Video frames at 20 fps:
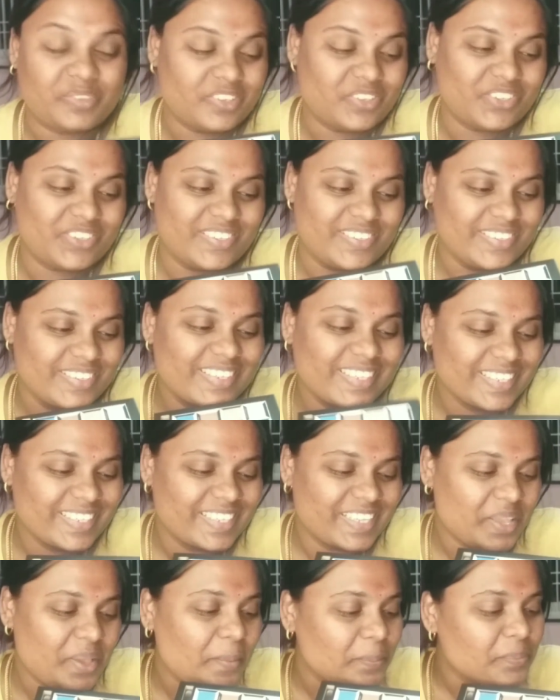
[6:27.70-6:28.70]
This
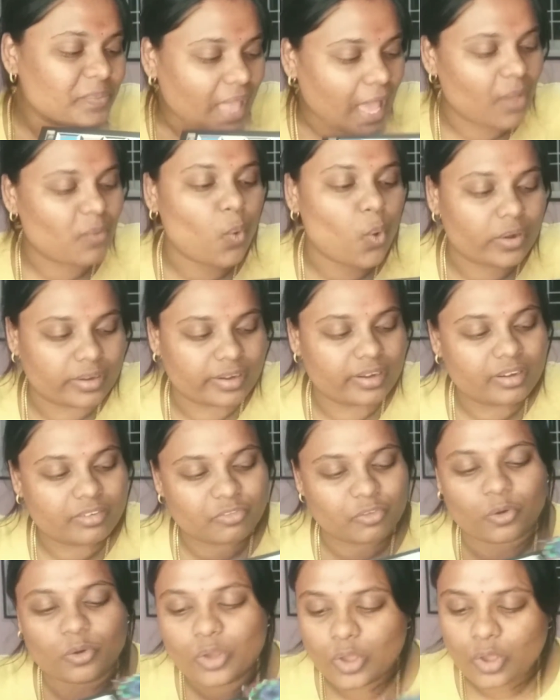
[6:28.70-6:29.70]
I wanted
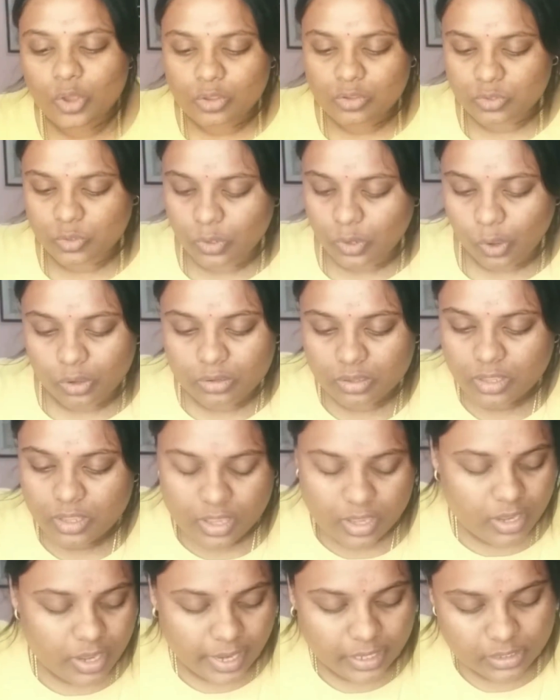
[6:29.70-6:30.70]
it for so long.
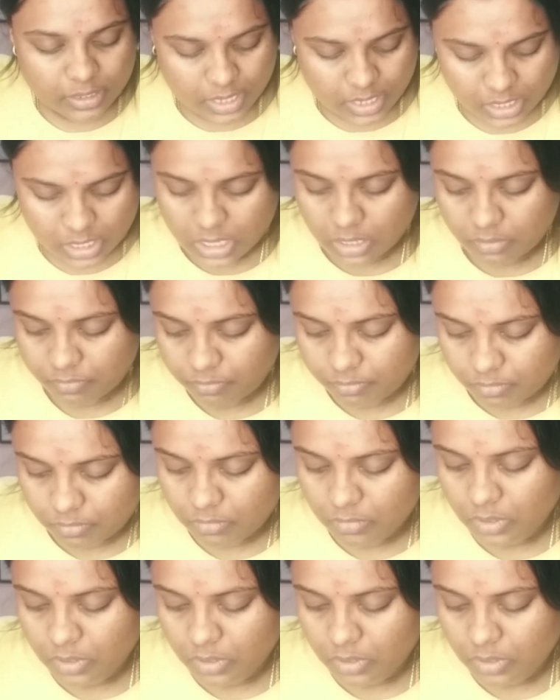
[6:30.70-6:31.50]
And they gave